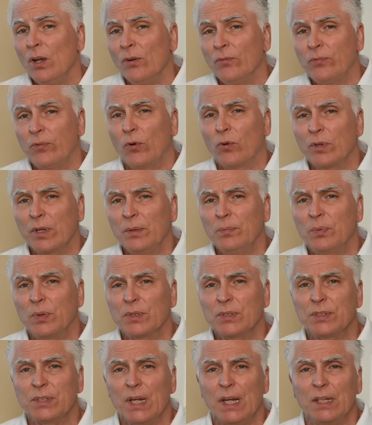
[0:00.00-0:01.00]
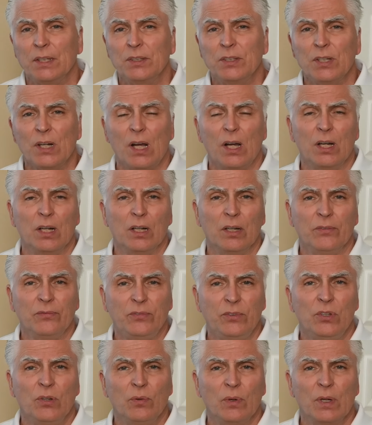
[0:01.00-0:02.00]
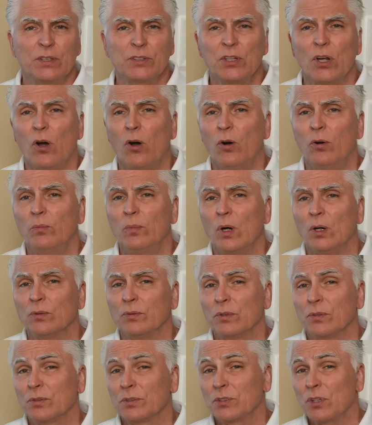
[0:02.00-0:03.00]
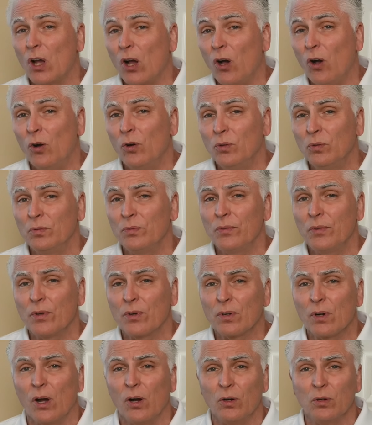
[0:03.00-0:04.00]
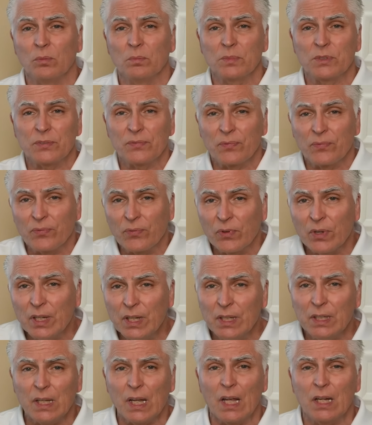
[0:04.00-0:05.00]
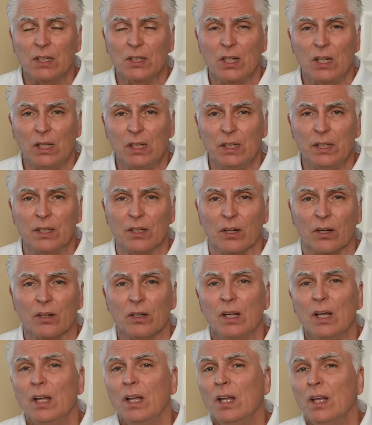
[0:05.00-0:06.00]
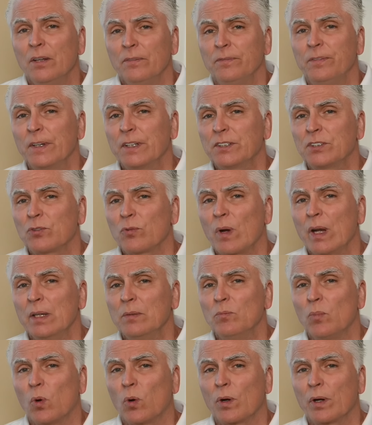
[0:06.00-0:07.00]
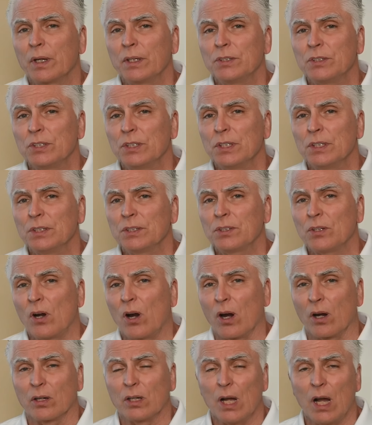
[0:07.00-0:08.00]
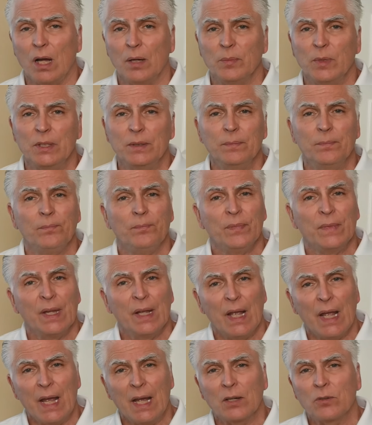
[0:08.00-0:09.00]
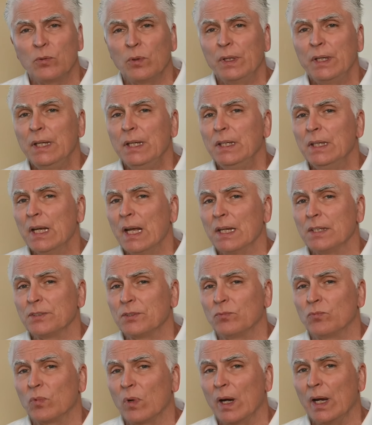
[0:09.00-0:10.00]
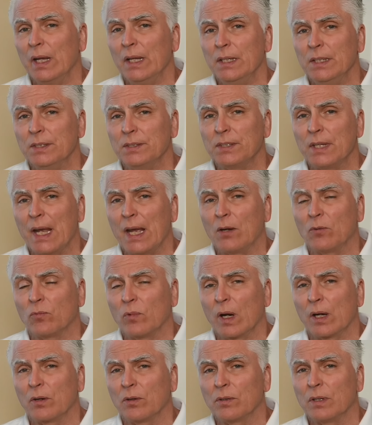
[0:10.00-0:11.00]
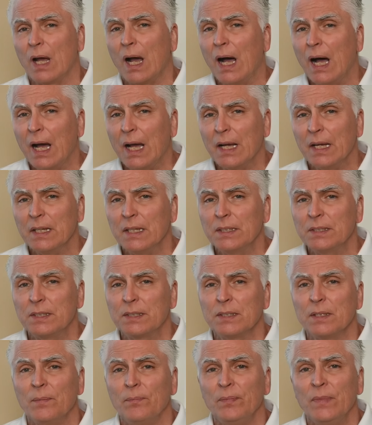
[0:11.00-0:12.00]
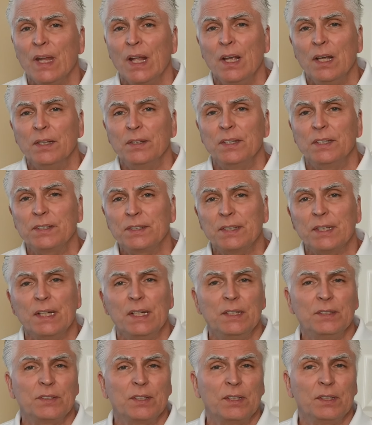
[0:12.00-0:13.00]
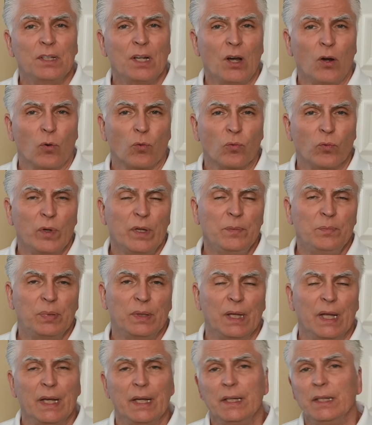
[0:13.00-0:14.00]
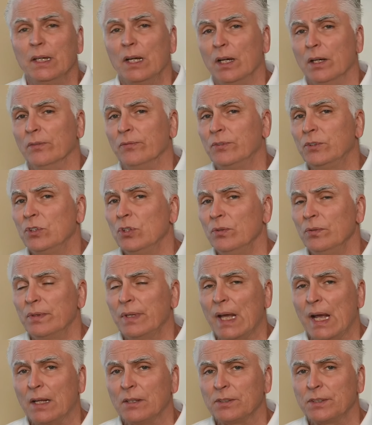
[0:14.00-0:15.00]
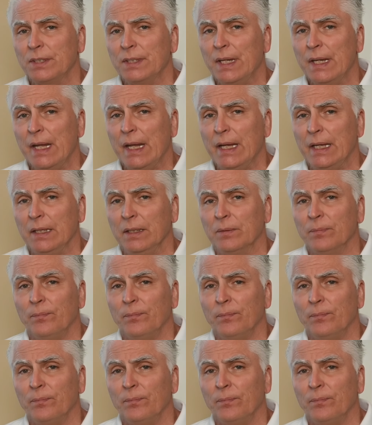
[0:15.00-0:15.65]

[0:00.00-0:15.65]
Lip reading: 40% of U.S. homeowners own their homes free and clear. Fixed-rate mortgages are common. Equity is at record highs. This isn't a replay of 2008.